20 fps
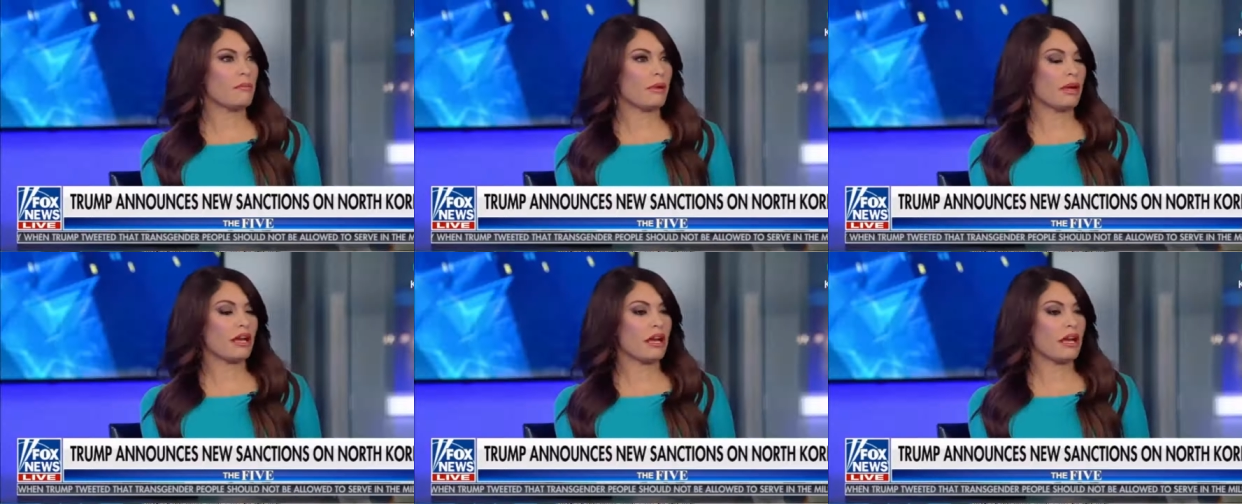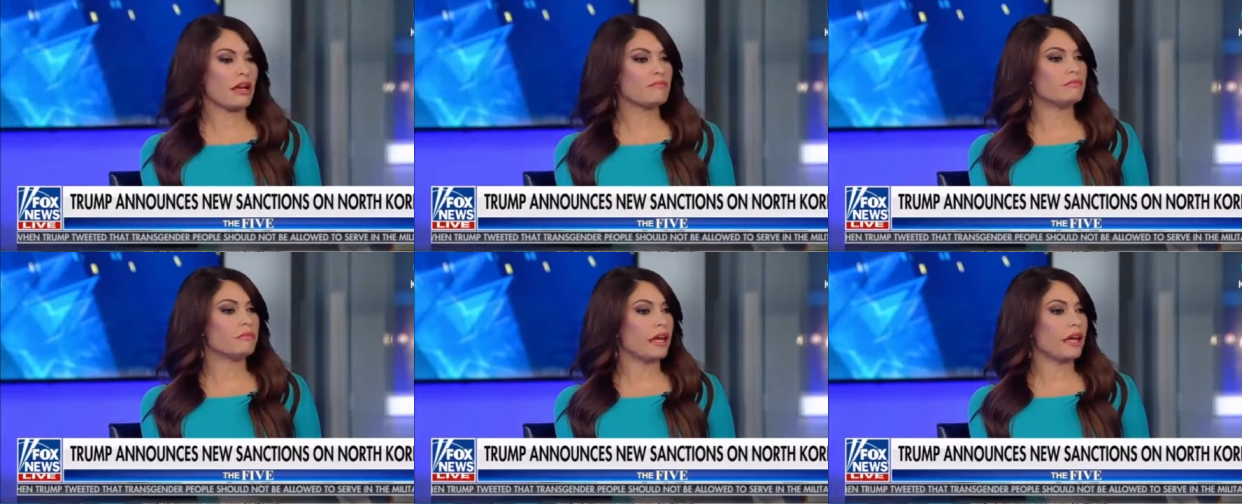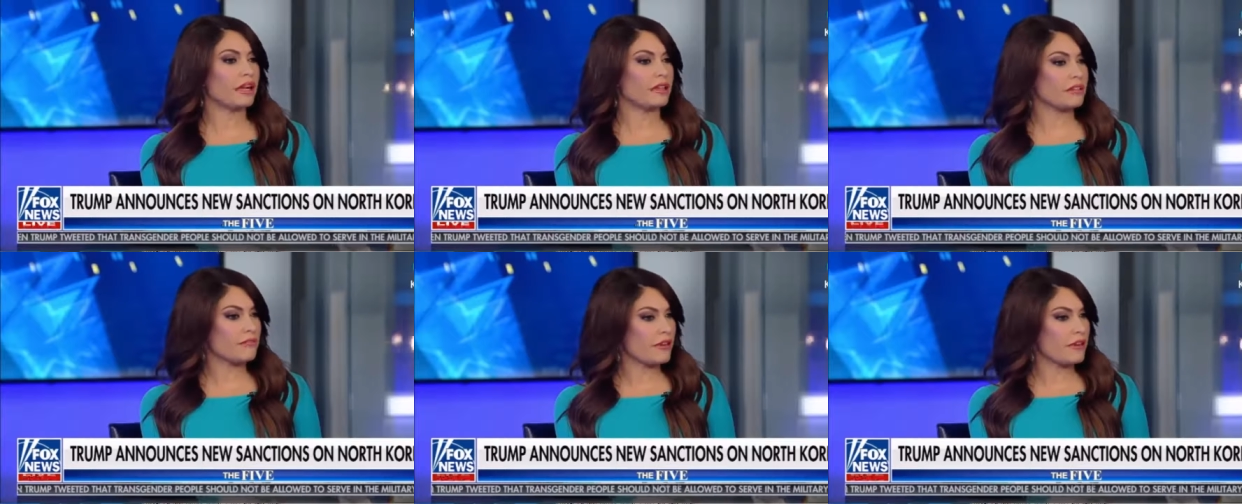But I
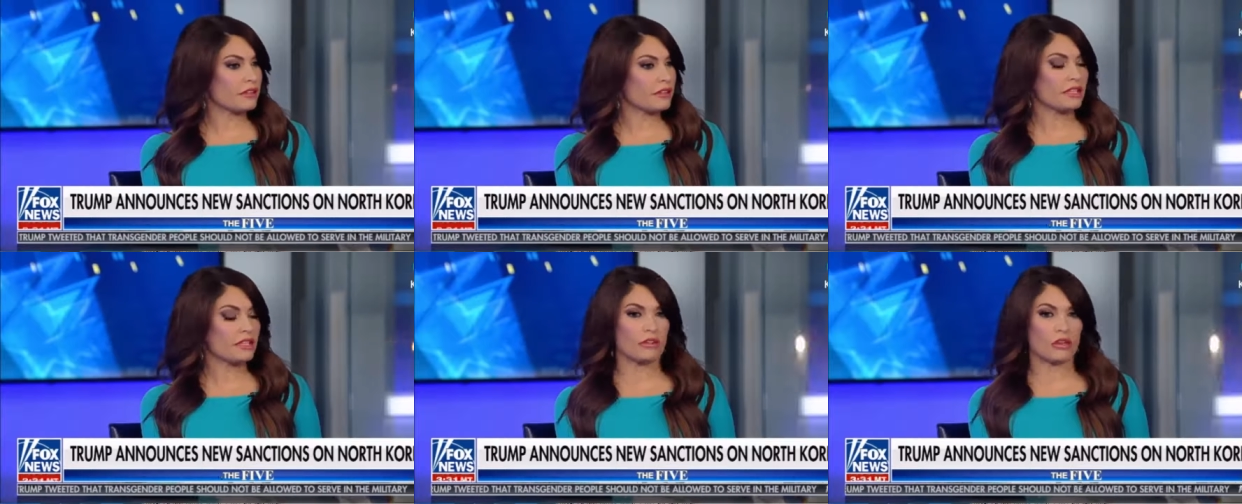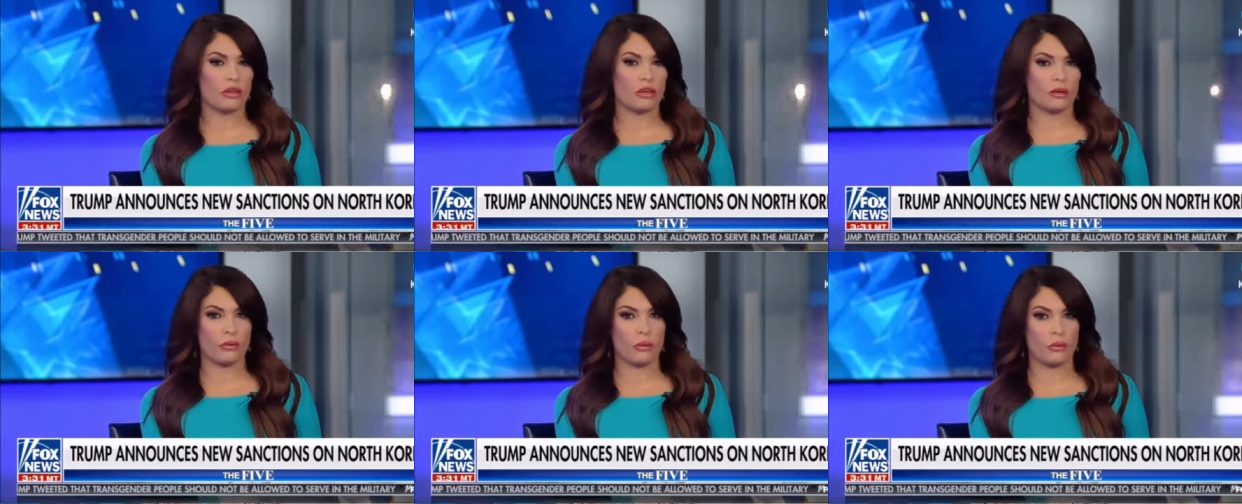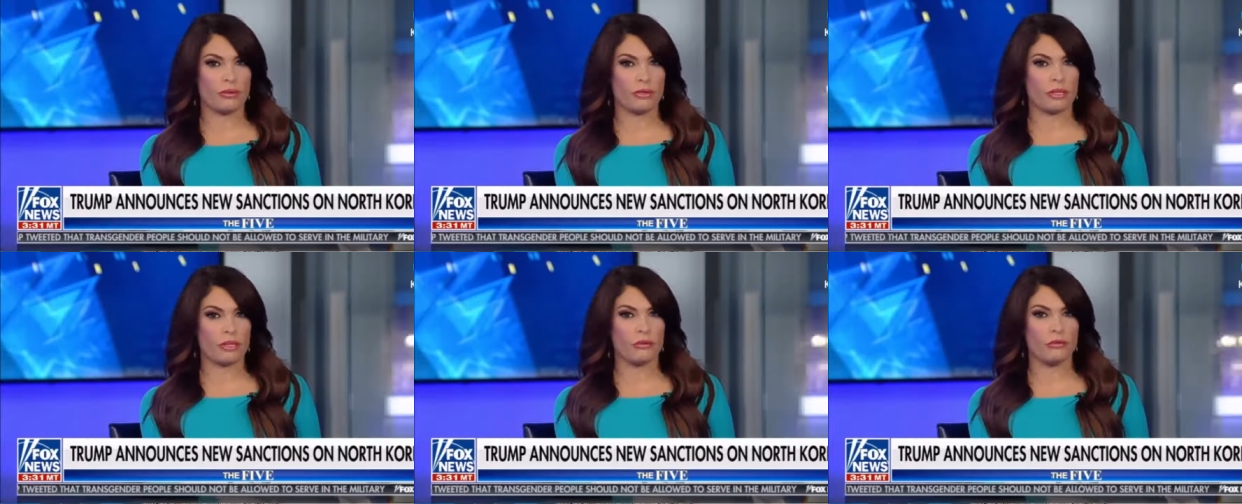like the fact that, look,
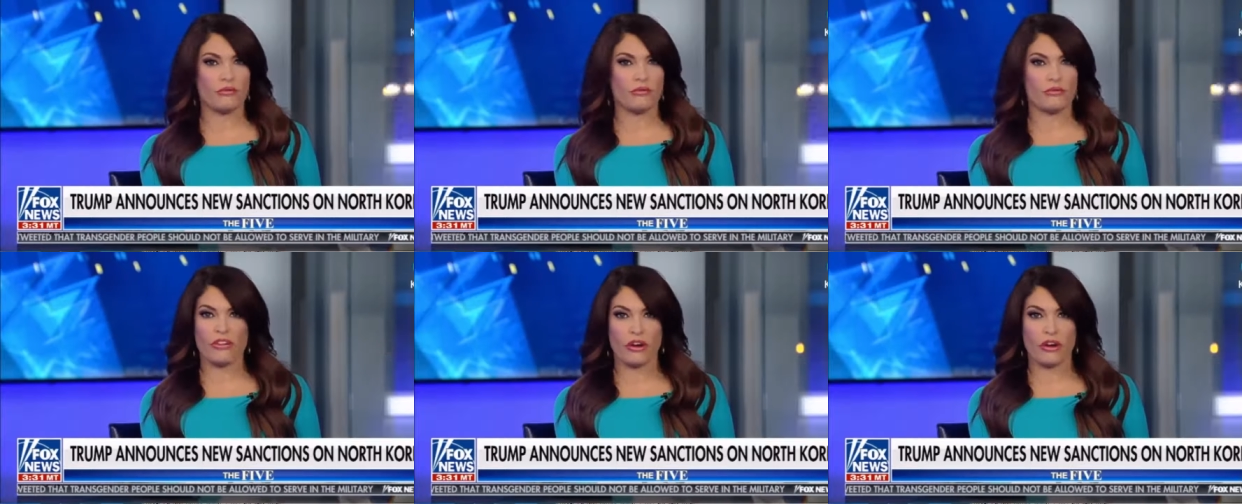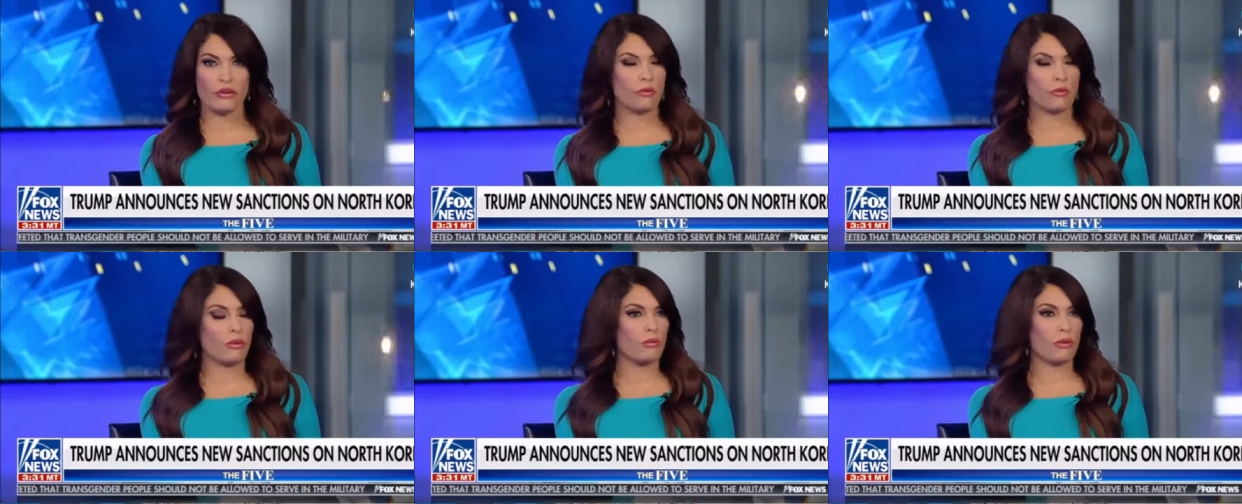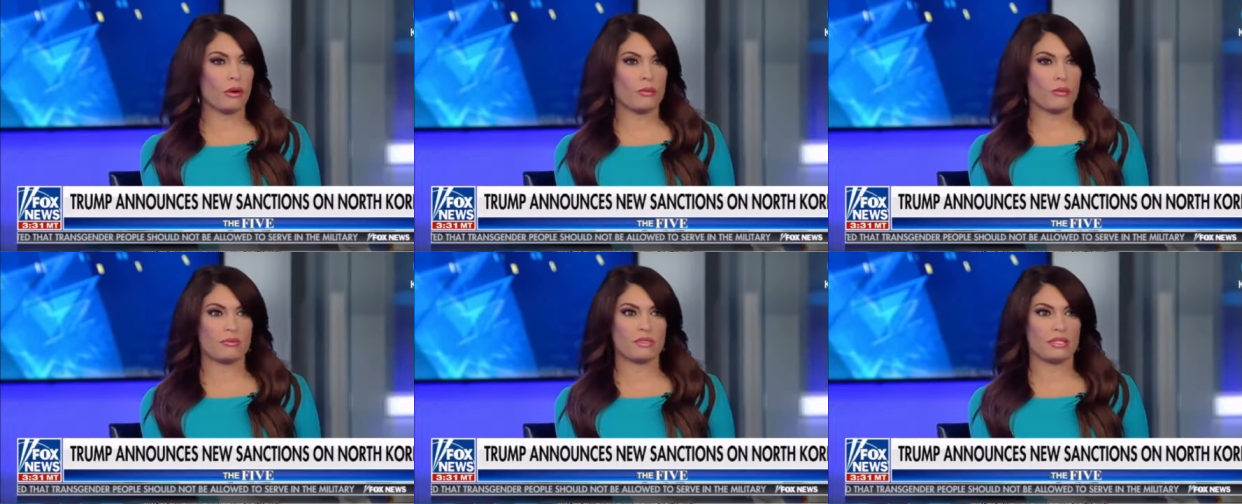we're being very
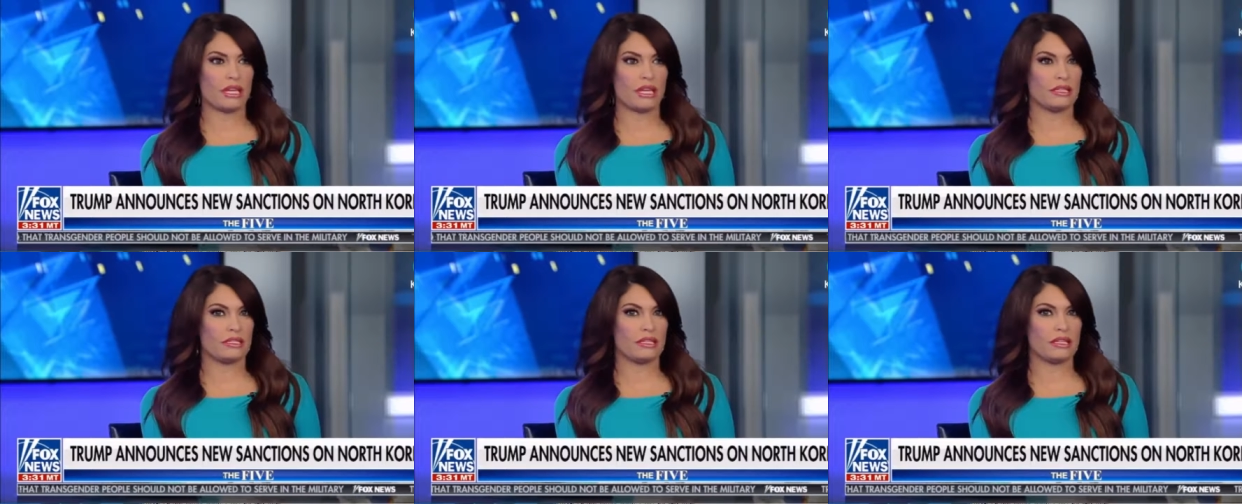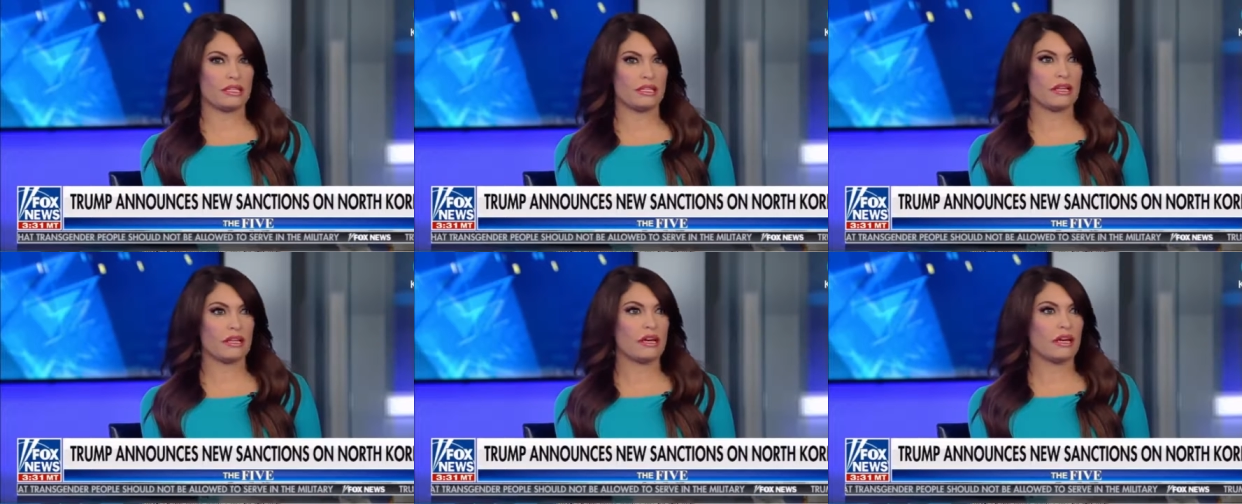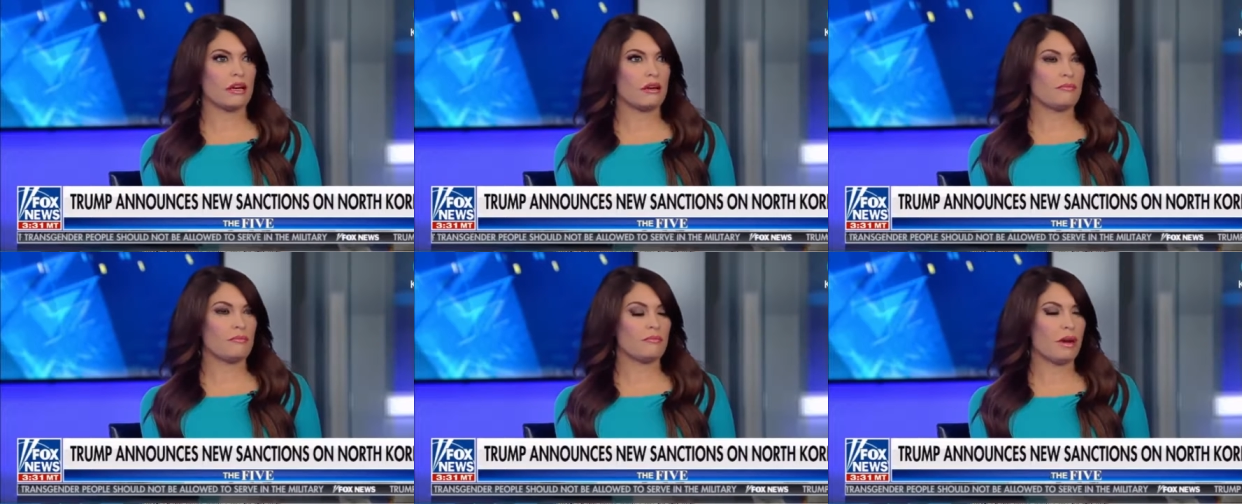well represented
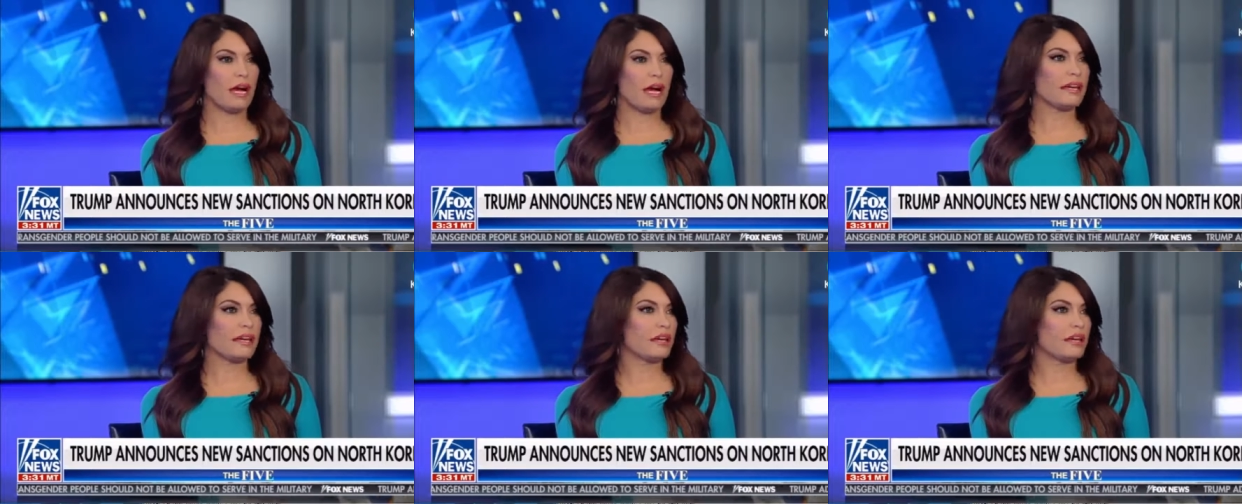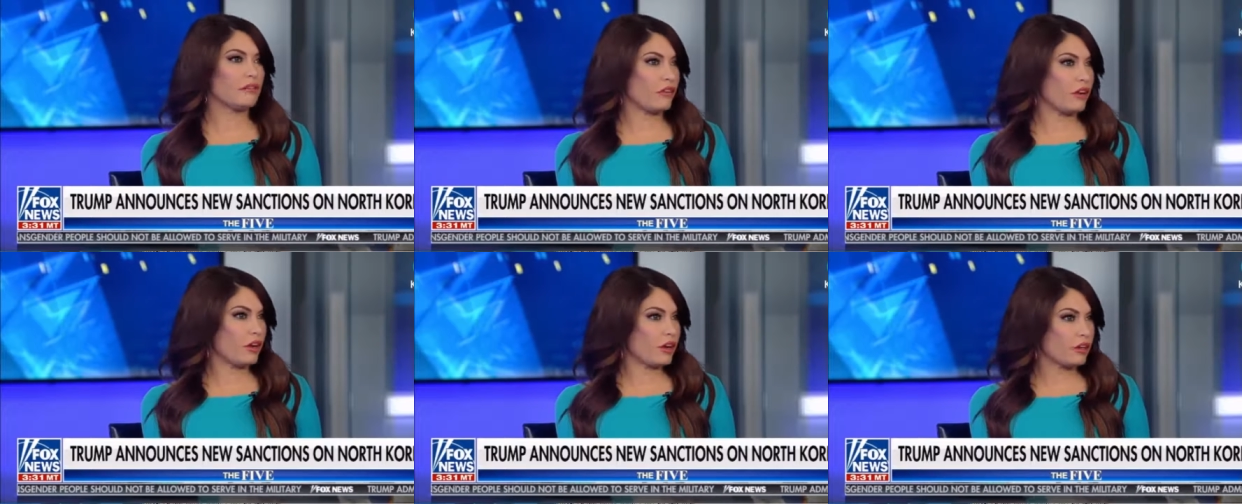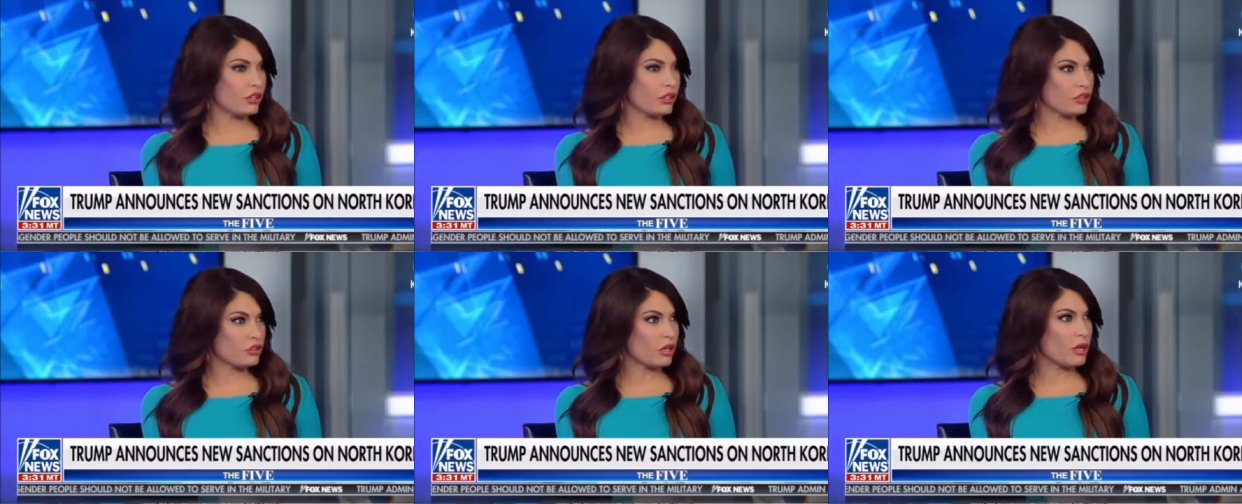by
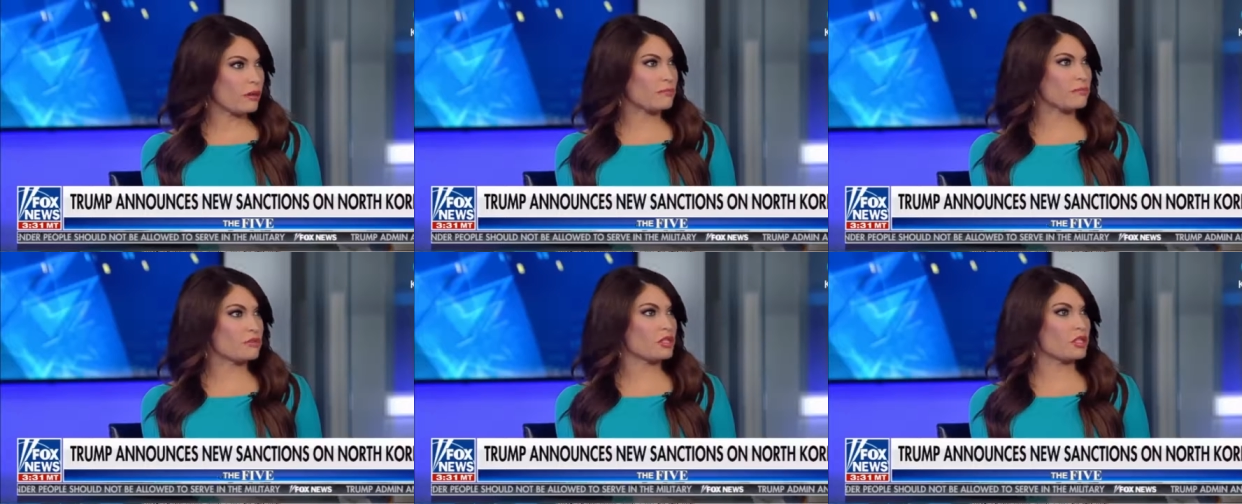Ivanka Trump.